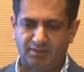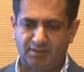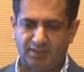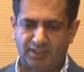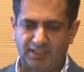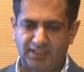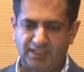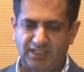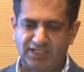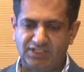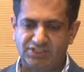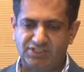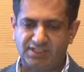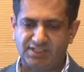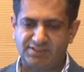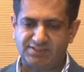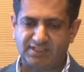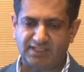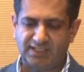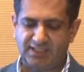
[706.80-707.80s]

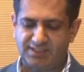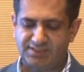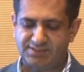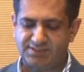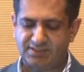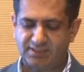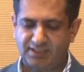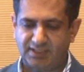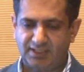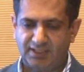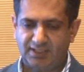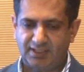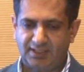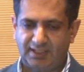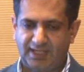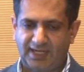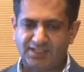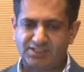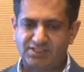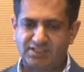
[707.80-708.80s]
unleashes is
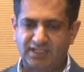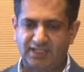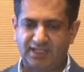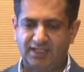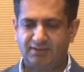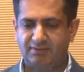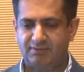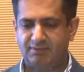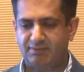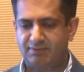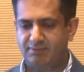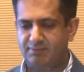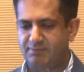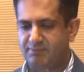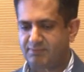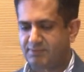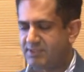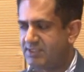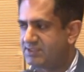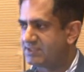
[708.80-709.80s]
actually
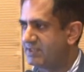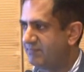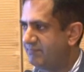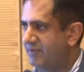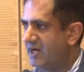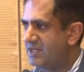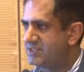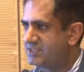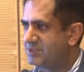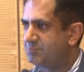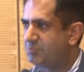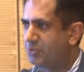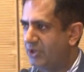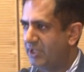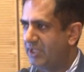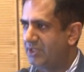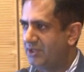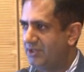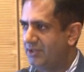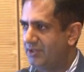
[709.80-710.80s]
this device is
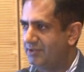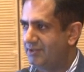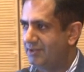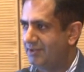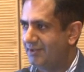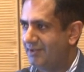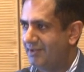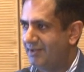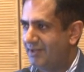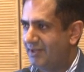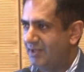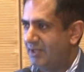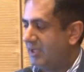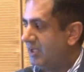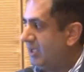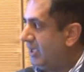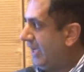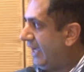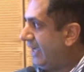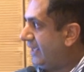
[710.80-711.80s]
pretty good.
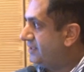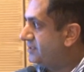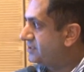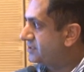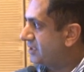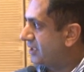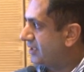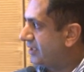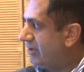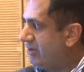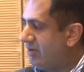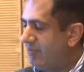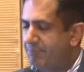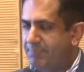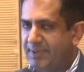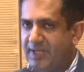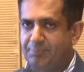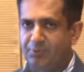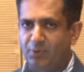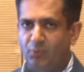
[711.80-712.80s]
And there are
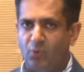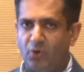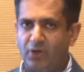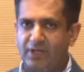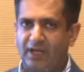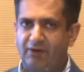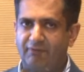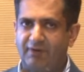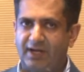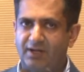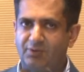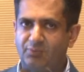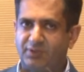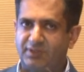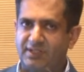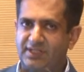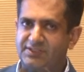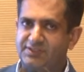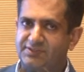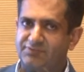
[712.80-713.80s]
people walking around with
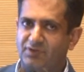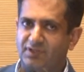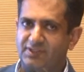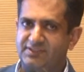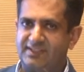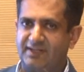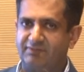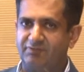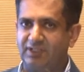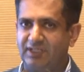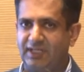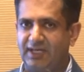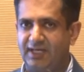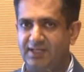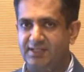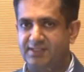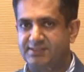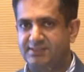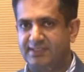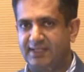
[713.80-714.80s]
this for 7
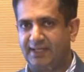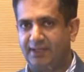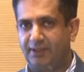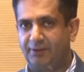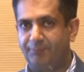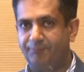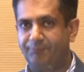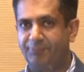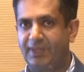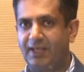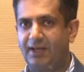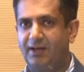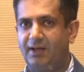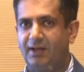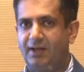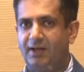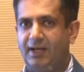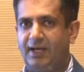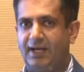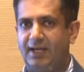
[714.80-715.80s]
years now.
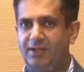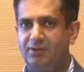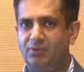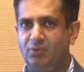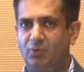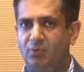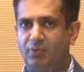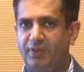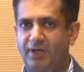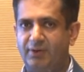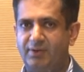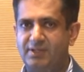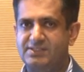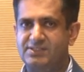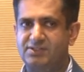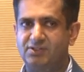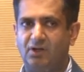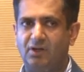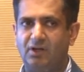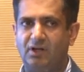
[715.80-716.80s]
And although
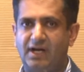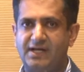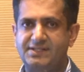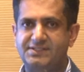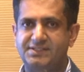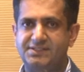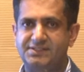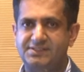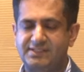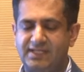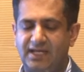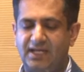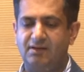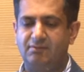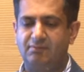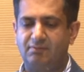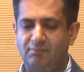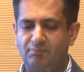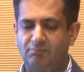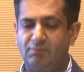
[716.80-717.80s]
it's not licensed
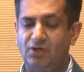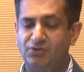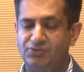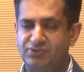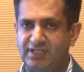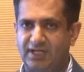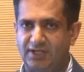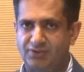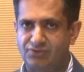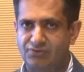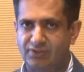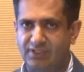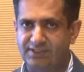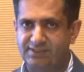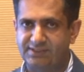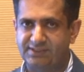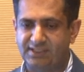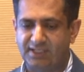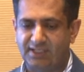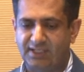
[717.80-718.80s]
in most
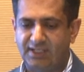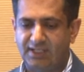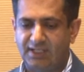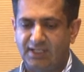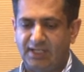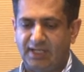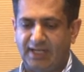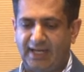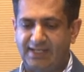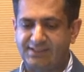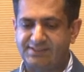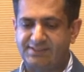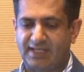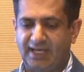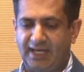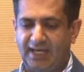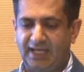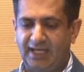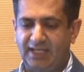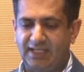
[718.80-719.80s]
countries as
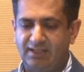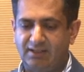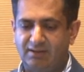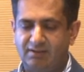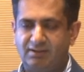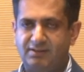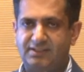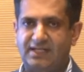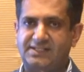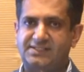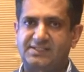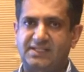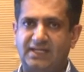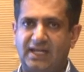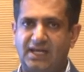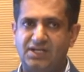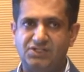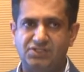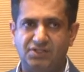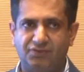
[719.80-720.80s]
a
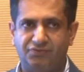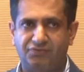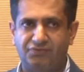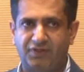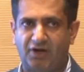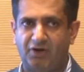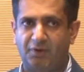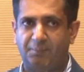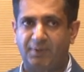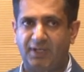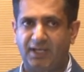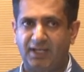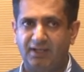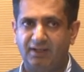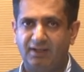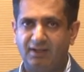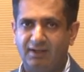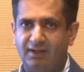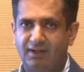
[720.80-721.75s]
destination therapy,